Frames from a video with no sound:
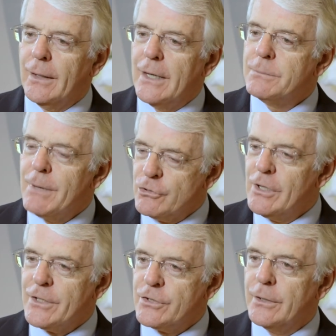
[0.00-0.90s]
is much
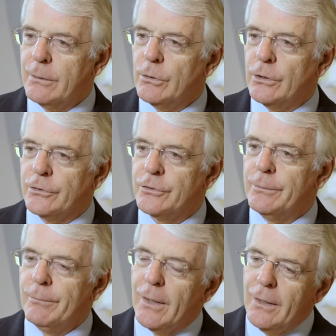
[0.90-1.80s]
less than it was.
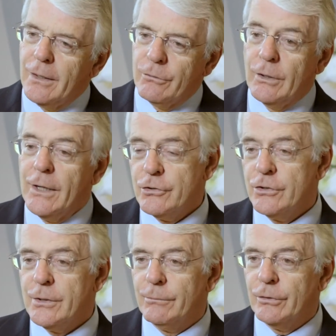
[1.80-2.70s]
The
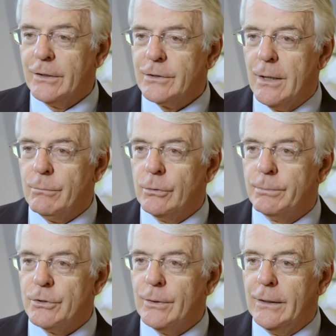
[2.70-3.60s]
relationship, for example,
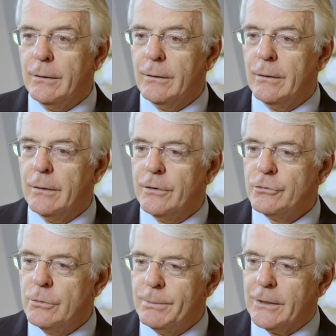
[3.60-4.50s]
between the
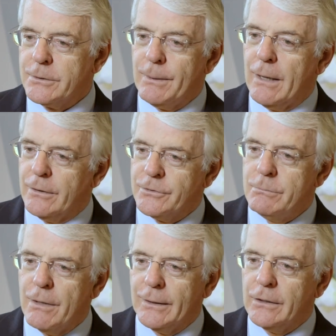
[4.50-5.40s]
two biggest powers,
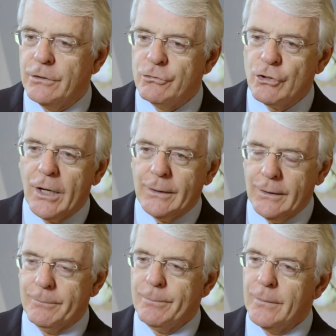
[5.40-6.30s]
America and
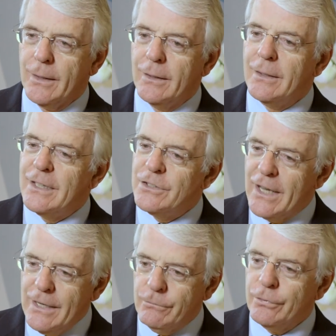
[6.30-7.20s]
China, is
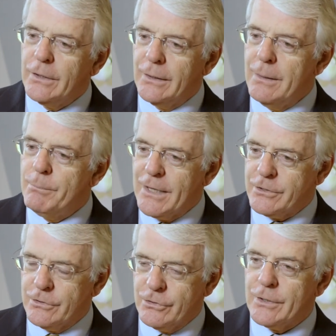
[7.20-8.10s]
infinitely
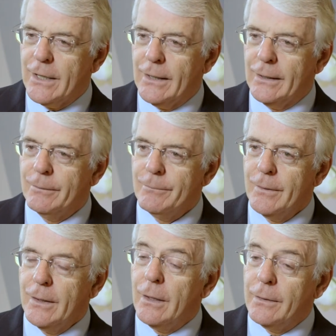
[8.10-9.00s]
better today
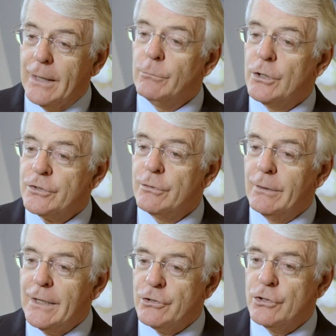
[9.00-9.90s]
than was the
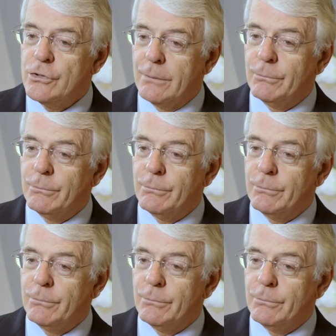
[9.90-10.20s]
relationship